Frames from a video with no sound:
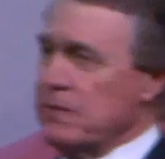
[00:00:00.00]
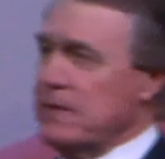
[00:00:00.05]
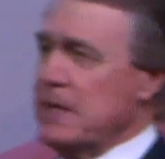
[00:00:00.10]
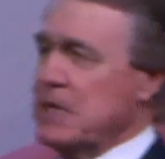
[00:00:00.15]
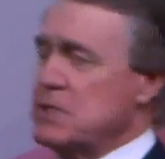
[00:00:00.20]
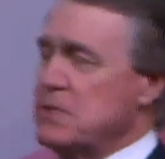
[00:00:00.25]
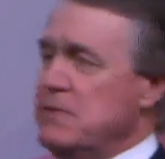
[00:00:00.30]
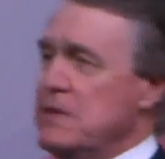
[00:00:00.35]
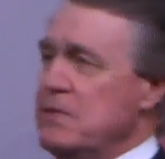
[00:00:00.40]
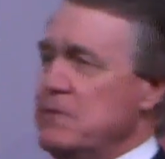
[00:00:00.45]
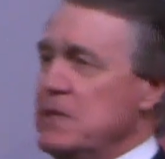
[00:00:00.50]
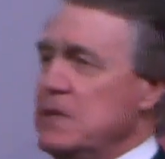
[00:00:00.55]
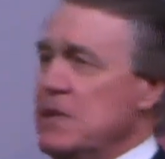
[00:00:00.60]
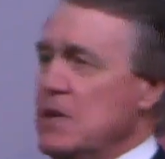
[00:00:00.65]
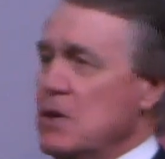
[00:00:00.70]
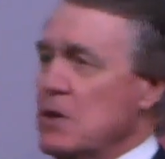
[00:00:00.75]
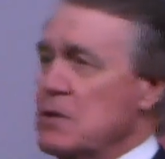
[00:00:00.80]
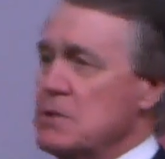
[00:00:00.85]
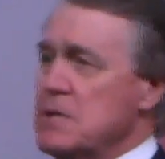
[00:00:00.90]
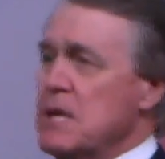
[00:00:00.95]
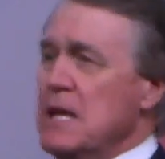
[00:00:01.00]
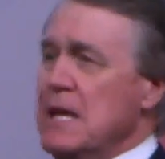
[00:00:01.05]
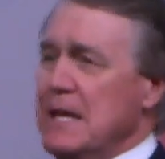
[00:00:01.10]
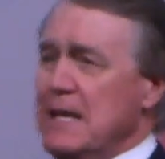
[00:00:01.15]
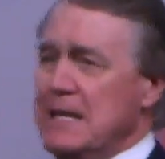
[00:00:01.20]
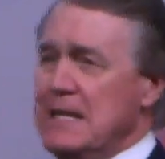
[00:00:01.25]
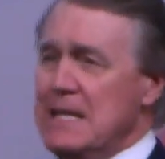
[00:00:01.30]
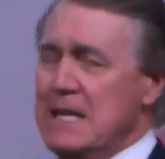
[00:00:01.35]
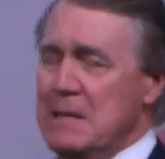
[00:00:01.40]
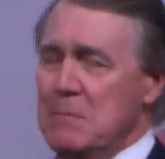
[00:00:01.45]
over the next 50 years
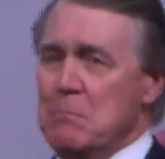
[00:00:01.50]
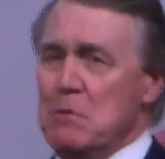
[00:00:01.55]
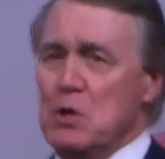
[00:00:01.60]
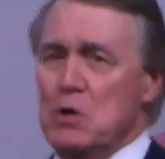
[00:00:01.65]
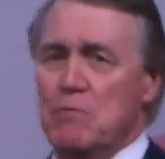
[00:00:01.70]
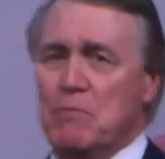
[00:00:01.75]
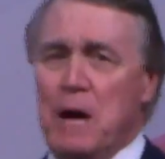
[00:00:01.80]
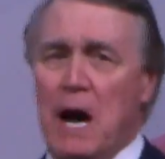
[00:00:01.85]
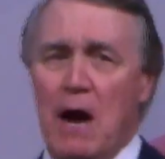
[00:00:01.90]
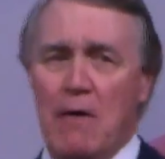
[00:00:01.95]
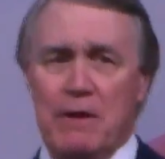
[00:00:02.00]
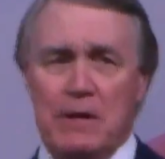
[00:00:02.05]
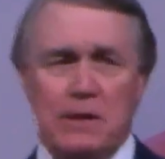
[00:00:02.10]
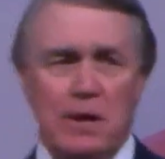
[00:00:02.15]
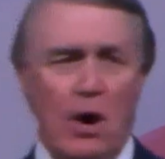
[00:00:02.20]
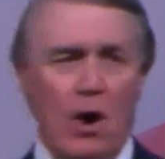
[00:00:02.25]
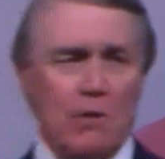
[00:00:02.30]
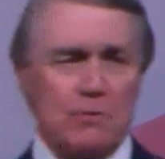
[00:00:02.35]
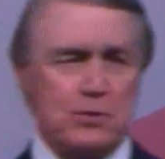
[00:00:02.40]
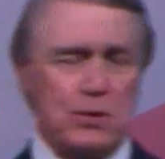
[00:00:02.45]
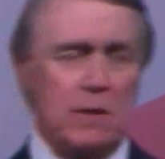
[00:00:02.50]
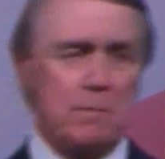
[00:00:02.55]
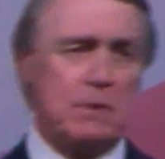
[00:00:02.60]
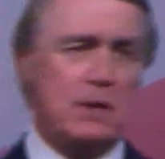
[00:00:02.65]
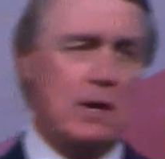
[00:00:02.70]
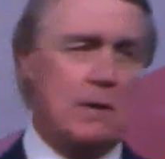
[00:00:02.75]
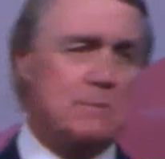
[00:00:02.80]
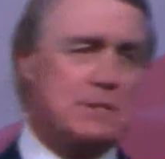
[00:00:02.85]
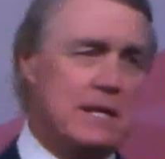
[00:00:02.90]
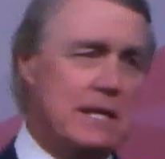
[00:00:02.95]
and didn't move poverty at all.
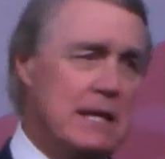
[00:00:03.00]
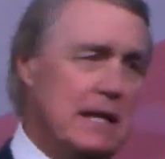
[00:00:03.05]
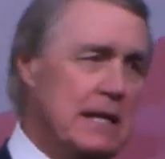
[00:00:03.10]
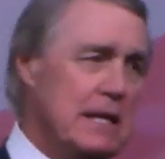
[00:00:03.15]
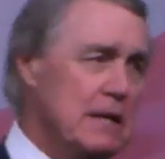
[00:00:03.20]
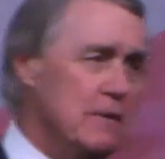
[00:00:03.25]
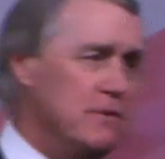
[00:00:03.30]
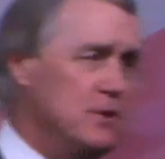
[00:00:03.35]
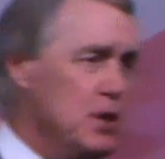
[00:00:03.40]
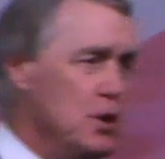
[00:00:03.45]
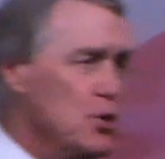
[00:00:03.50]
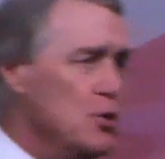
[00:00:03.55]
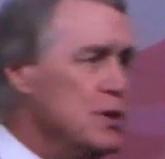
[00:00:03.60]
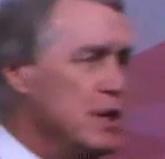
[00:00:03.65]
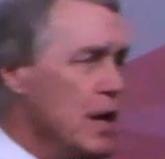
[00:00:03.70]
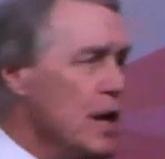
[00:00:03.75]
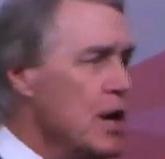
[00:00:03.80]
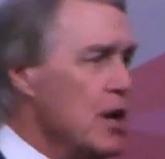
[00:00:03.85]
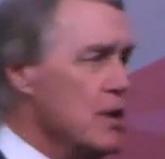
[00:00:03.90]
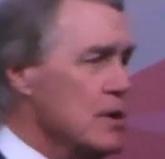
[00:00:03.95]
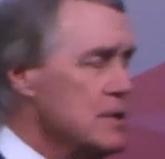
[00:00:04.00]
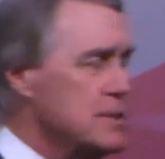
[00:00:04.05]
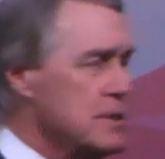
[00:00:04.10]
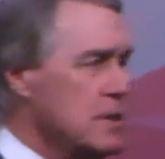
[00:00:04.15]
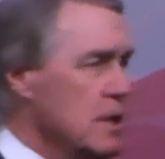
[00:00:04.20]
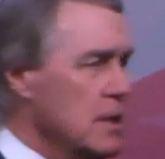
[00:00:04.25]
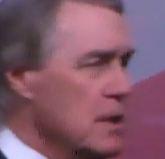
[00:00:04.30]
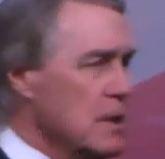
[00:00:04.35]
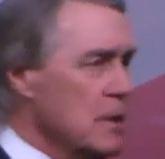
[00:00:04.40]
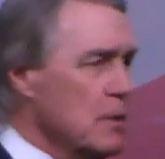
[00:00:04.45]
Trump comes in, and in 2
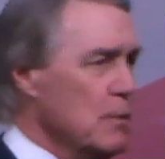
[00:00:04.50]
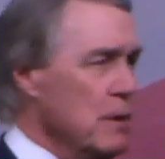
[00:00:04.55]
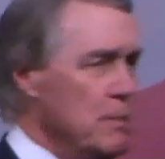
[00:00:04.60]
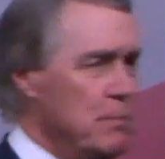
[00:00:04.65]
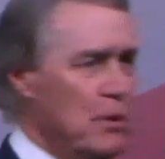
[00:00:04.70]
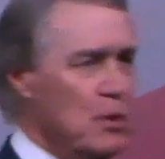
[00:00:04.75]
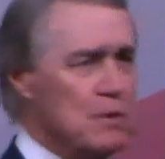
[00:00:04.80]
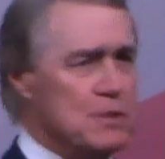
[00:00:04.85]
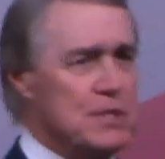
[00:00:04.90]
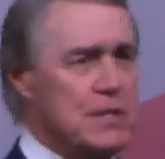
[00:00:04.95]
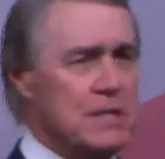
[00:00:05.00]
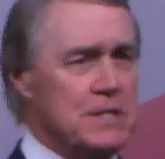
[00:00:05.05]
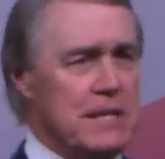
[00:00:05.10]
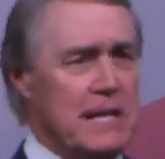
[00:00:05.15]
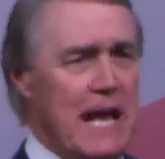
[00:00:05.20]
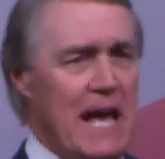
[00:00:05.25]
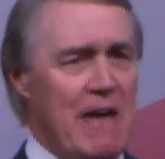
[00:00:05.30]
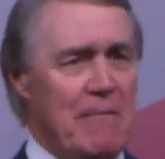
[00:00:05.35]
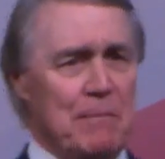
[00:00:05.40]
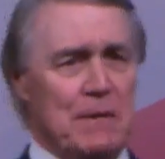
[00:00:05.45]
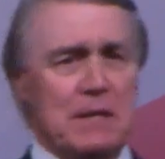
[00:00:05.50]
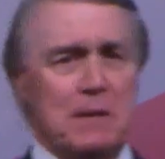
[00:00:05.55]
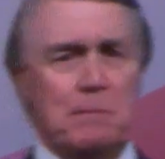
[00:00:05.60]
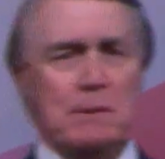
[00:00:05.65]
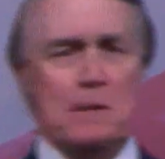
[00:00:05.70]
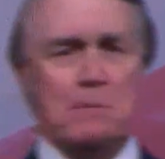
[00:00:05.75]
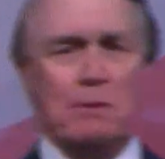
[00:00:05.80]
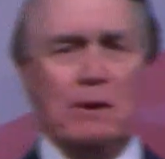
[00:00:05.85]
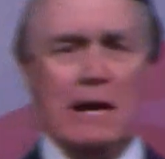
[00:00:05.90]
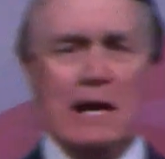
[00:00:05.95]
years, we pull 6.5 million
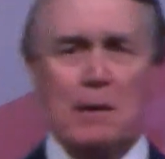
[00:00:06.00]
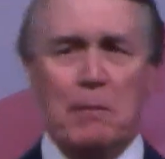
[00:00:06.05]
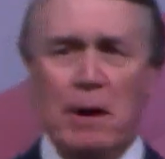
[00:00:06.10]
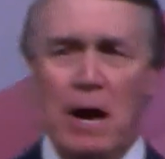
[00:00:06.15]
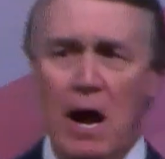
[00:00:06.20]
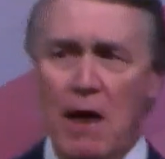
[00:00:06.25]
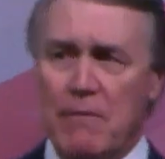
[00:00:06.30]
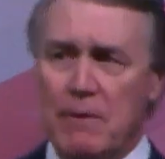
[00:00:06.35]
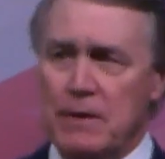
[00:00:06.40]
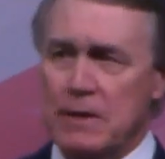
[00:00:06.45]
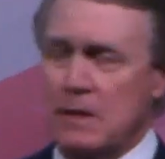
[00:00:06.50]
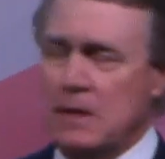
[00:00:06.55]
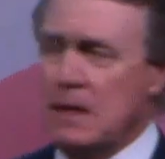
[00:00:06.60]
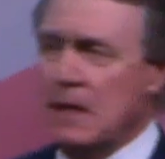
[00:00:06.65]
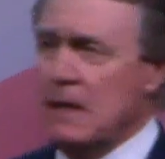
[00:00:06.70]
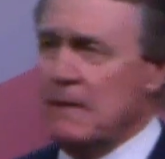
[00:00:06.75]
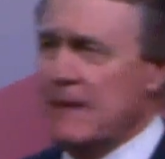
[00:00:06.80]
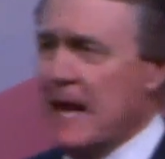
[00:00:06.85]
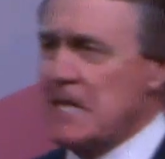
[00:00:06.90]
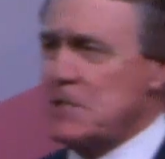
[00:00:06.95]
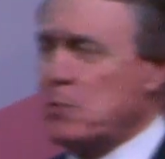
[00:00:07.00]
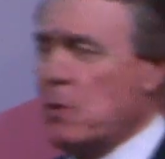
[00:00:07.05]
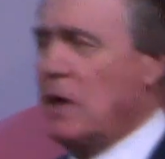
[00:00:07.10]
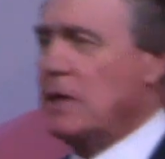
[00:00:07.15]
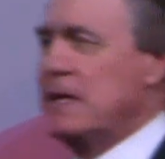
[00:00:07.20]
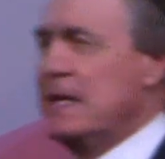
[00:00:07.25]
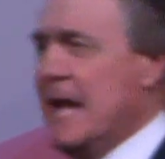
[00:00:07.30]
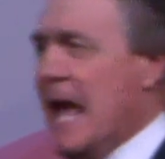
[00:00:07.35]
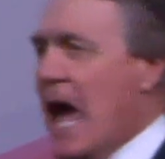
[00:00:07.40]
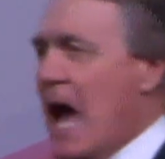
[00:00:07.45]
people out of poverty. That's
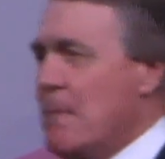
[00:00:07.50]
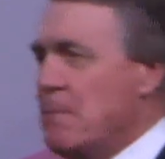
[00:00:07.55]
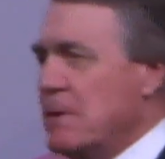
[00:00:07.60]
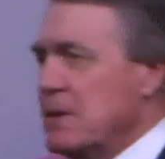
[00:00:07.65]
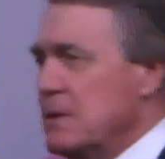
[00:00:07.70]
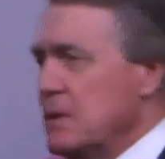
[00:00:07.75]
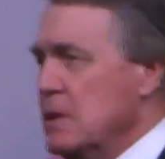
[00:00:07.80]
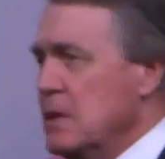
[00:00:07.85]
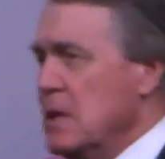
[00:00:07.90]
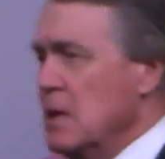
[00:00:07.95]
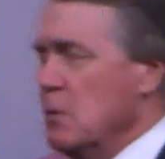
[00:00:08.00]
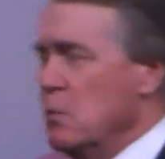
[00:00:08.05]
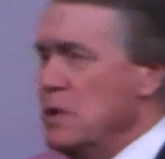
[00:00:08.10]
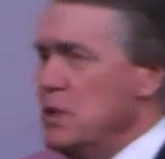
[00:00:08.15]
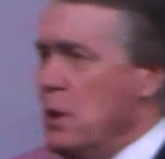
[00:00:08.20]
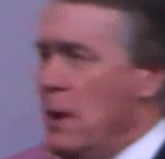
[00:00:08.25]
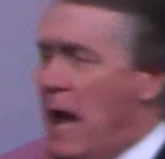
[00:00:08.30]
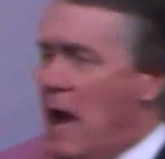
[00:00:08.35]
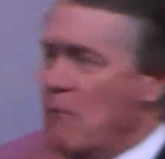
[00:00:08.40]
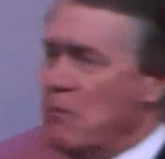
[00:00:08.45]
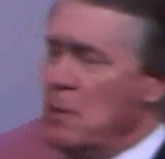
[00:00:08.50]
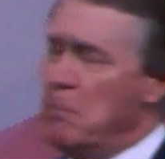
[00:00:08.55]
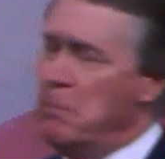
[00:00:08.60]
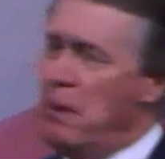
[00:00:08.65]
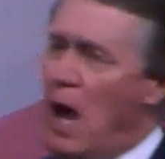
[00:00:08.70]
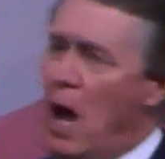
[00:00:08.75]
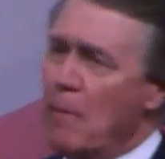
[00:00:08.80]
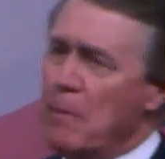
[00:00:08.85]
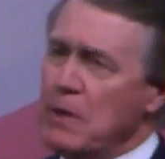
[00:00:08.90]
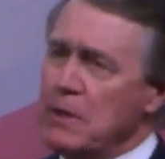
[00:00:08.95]
what can happen when you have
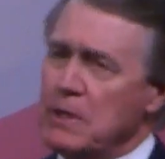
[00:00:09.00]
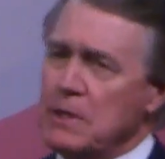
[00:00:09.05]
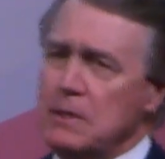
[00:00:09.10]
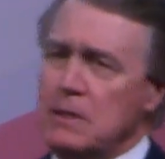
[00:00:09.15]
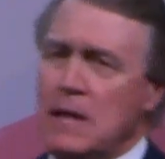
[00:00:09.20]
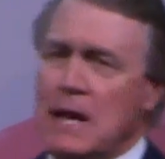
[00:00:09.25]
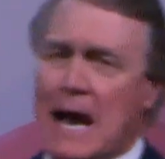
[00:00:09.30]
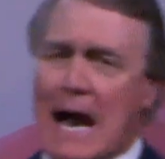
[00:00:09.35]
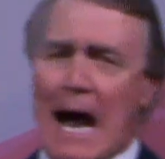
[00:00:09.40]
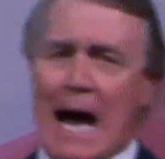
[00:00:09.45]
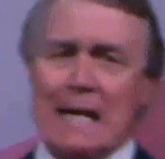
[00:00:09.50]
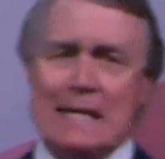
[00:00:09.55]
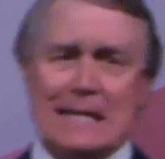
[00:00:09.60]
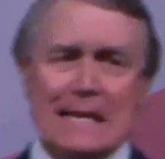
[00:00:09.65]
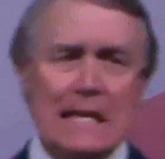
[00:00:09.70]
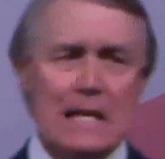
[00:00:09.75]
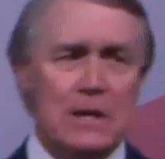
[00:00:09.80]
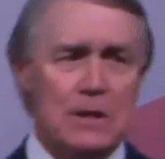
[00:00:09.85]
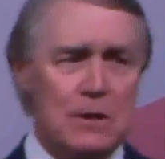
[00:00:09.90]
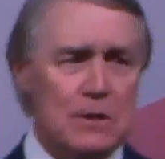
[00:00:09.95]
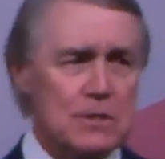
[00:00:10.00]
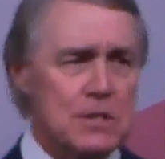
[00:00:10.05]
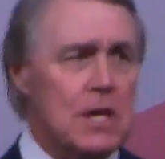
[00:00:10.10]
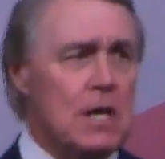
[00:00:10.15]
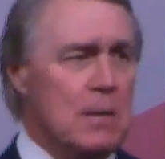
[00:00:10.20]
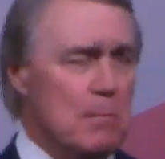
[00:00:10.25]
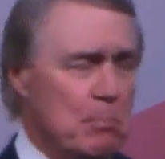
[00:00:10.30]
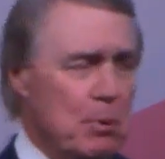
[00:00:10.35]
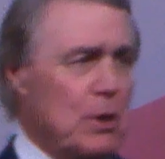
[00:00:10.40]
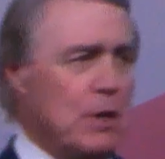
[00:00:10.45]
Republican ideals
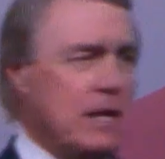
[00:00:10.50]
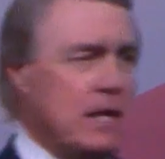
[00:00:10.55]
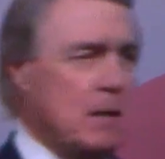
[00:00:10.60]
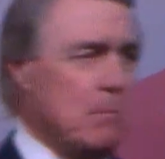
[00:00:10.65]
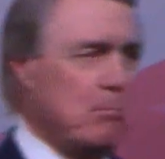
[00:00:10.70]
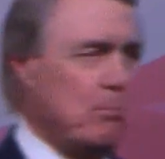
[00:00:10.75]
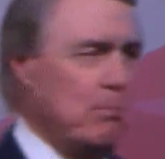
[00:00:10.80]
put